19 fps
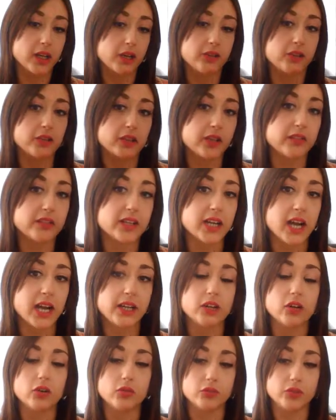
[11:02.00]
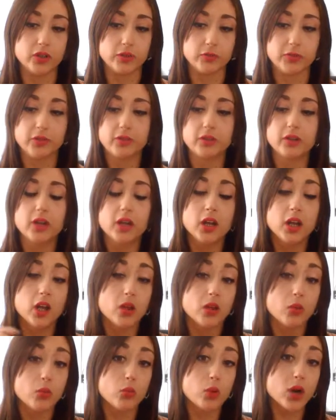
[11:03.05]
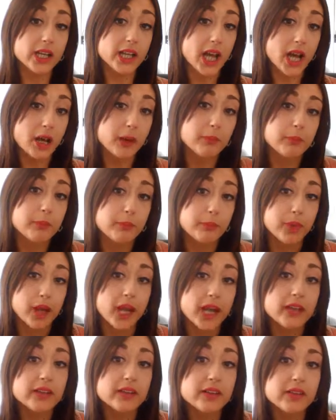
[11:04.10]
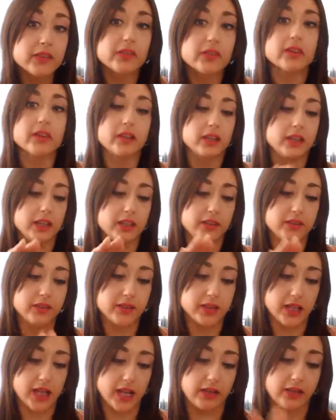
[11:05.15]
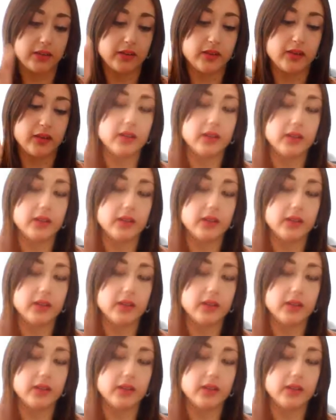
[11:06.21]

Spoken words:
so these kind of verbs. What happens is that